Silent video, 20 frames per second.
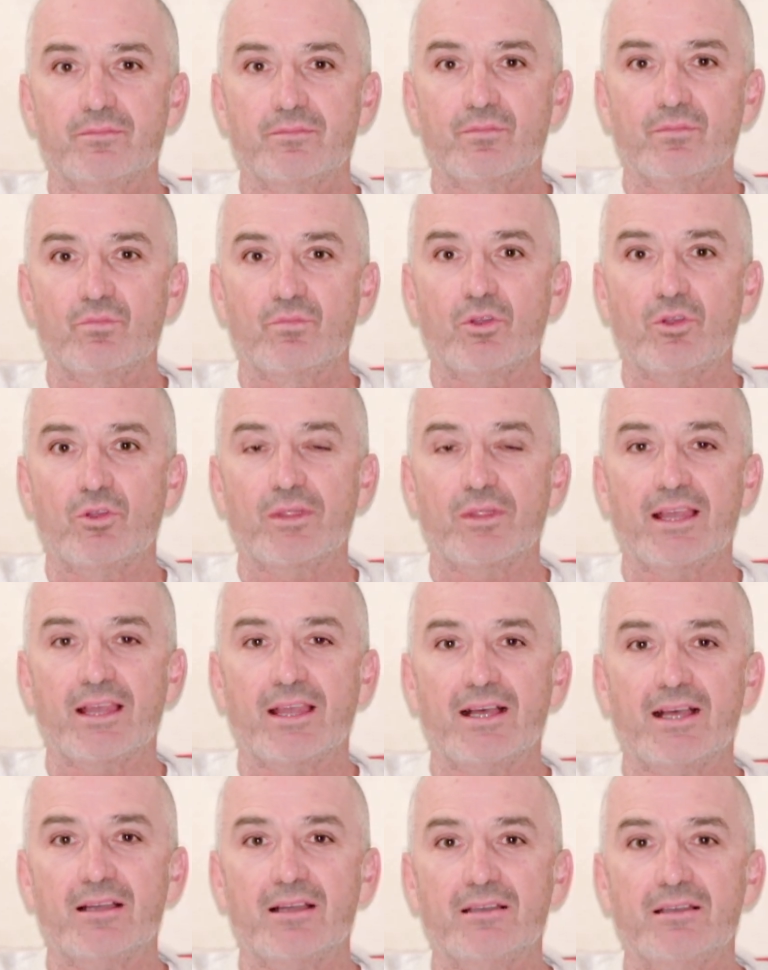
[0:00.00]
What we
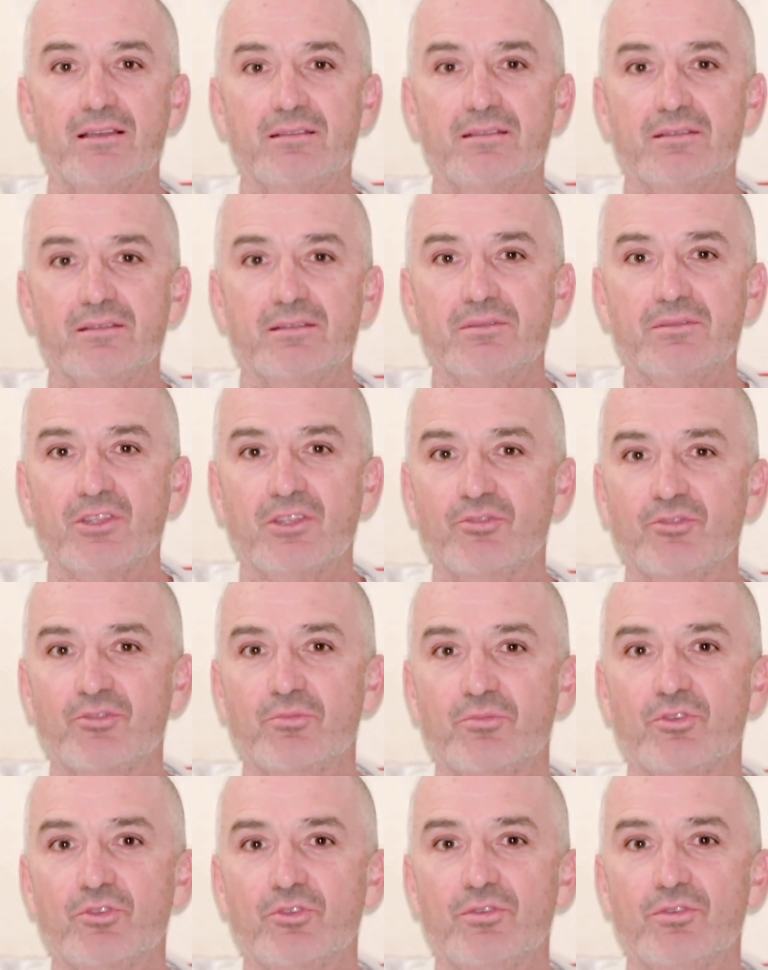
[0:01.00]
are doesn't
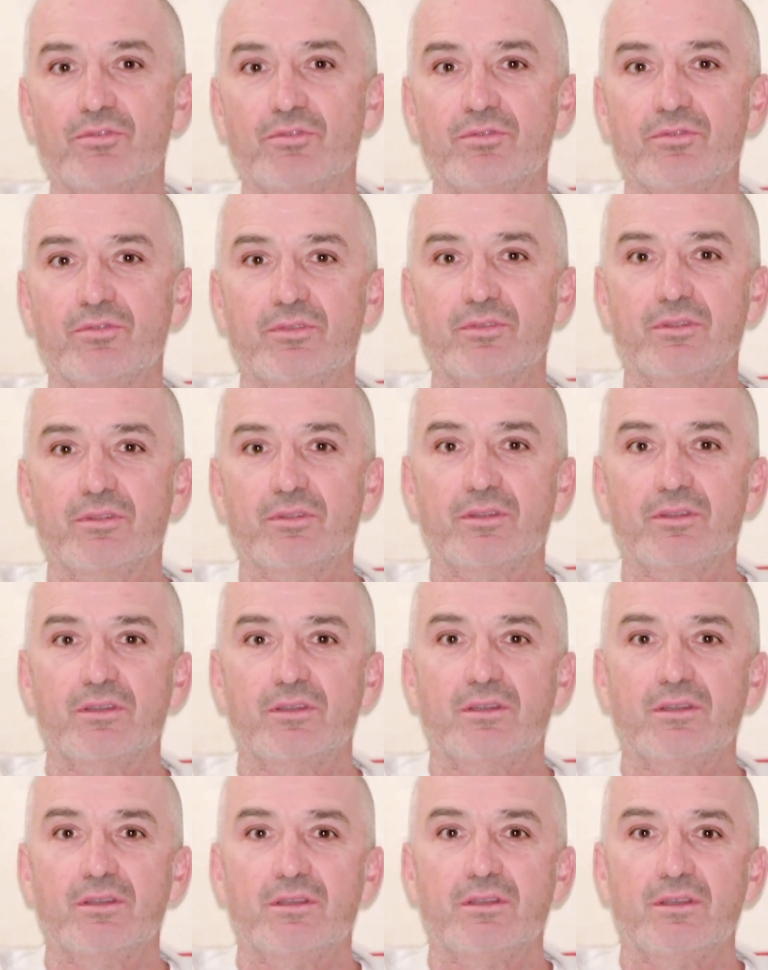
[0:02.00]
move.
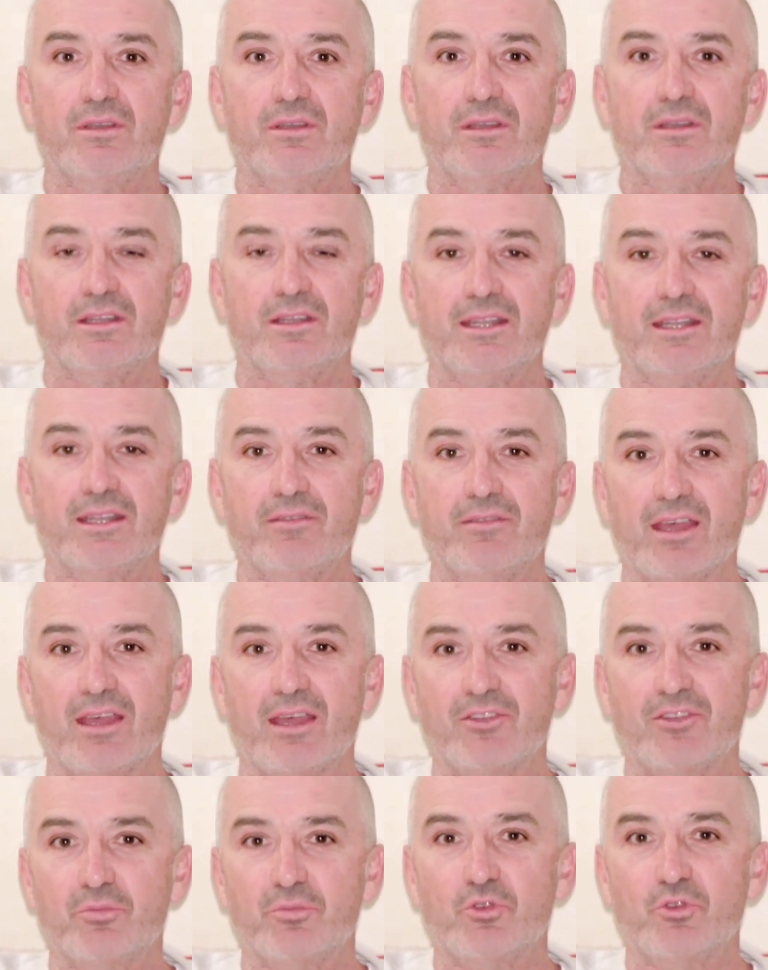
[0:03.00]
It never
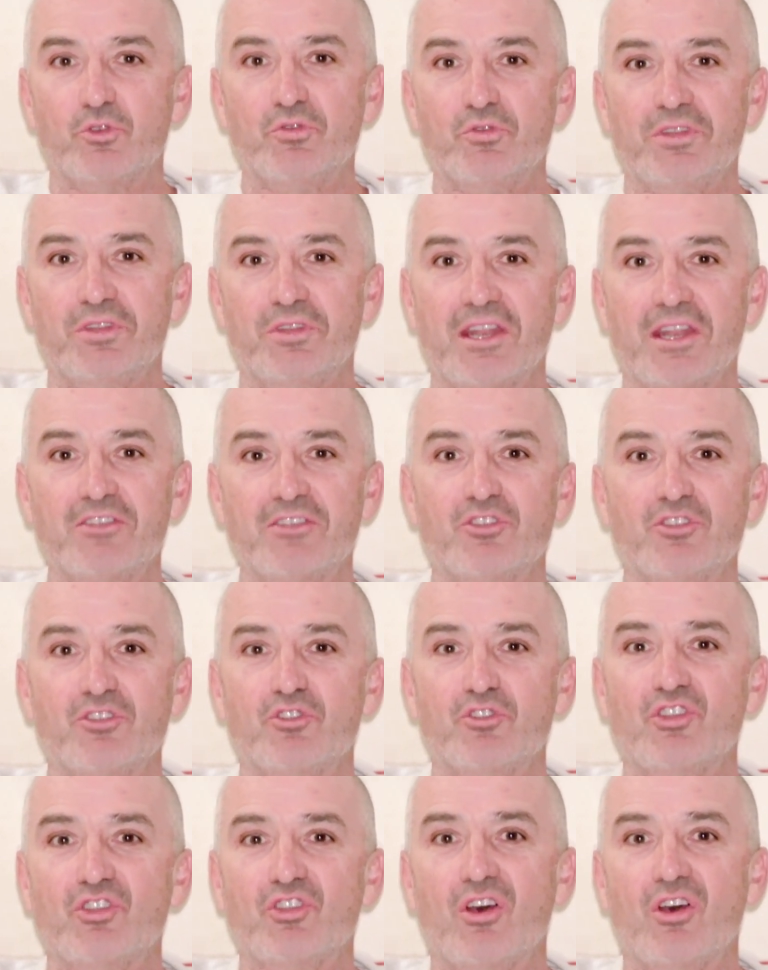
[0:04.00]
has moved. It has no
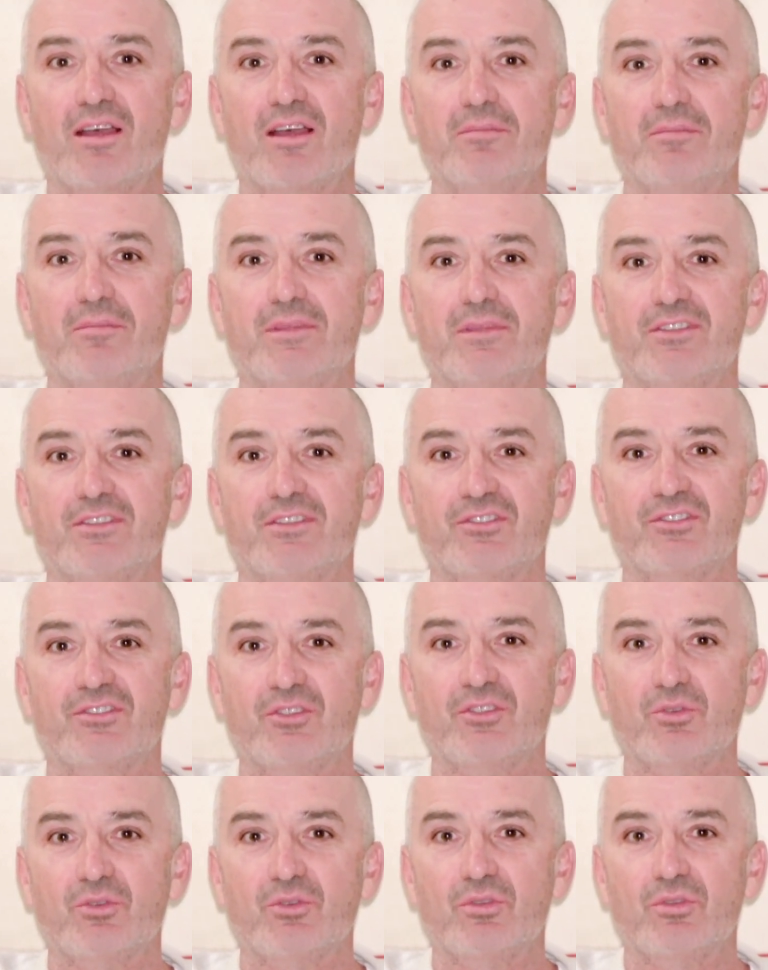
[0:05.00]
time. It's
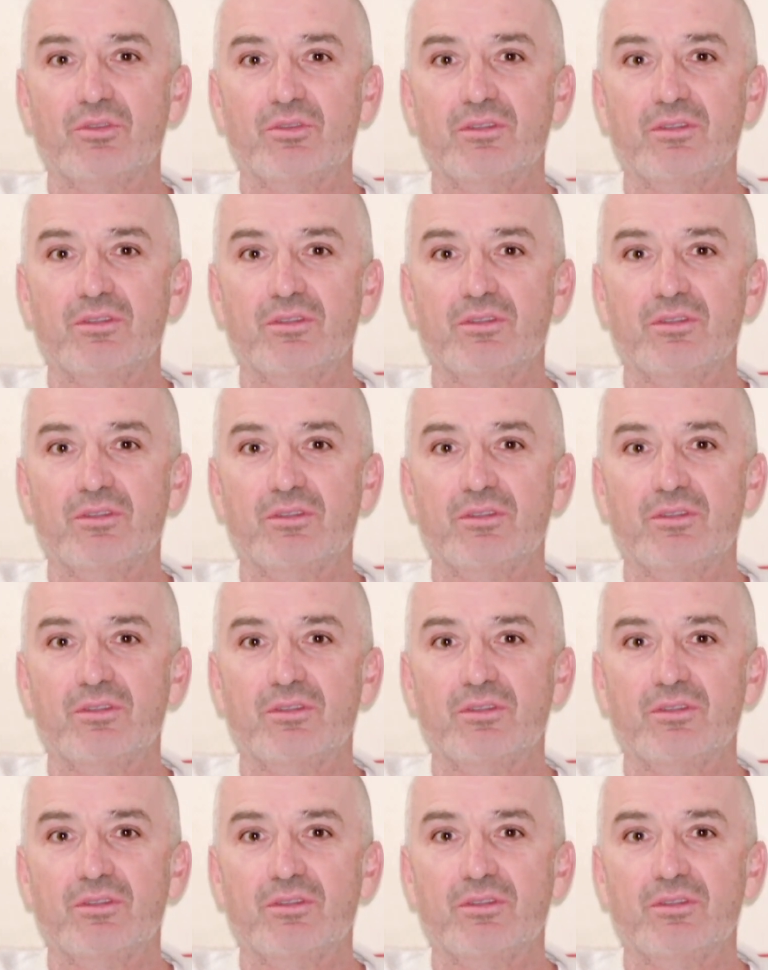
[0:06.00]
still.